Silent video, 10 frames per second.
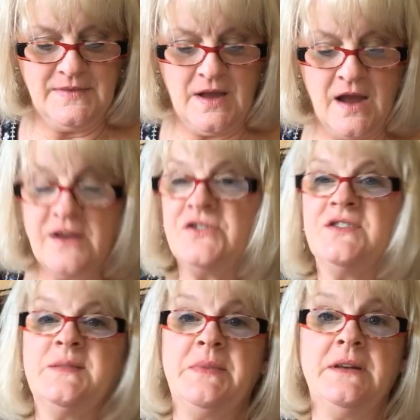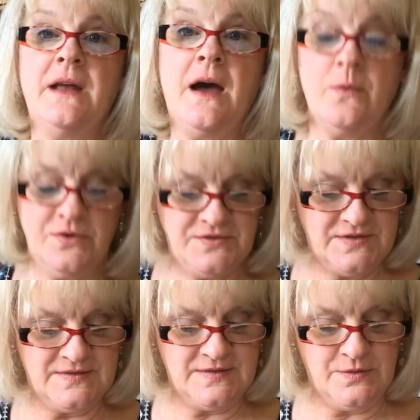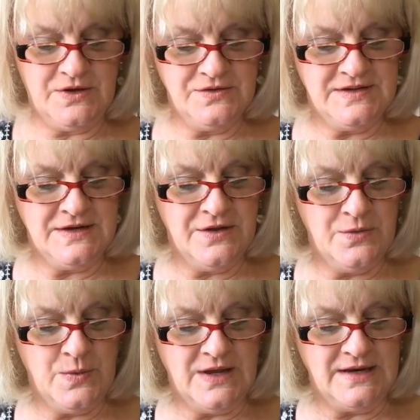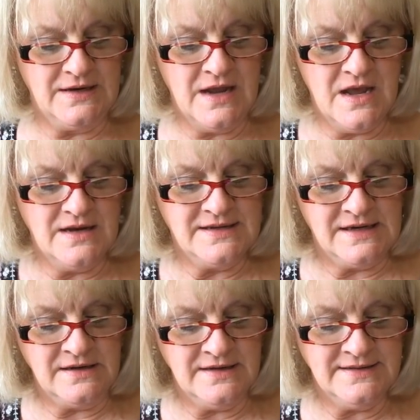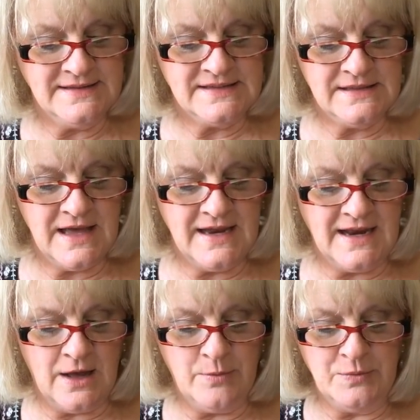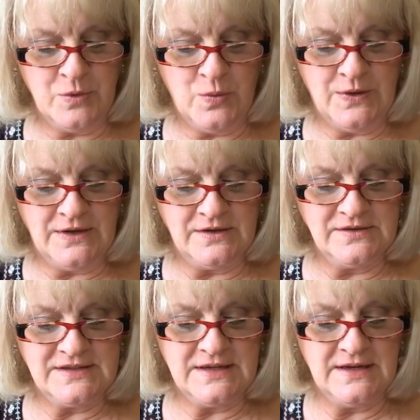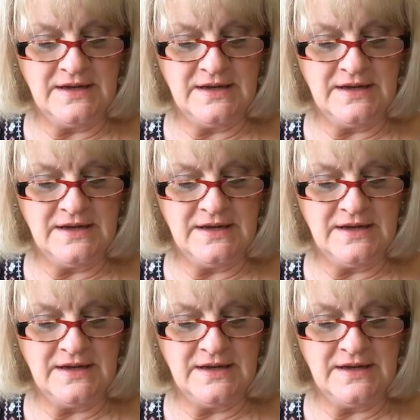I could just spend hours. So here's another one, Duncan's Delight Album Quilt,